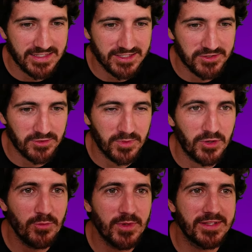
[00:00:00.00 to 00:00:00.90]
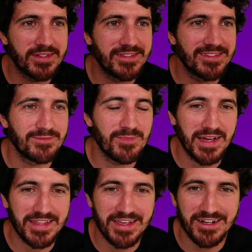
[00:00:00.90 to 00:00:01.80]
There's some humans
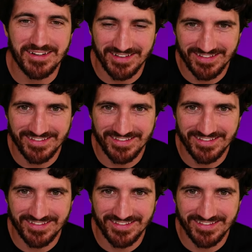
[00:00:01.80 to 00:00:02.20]
back there.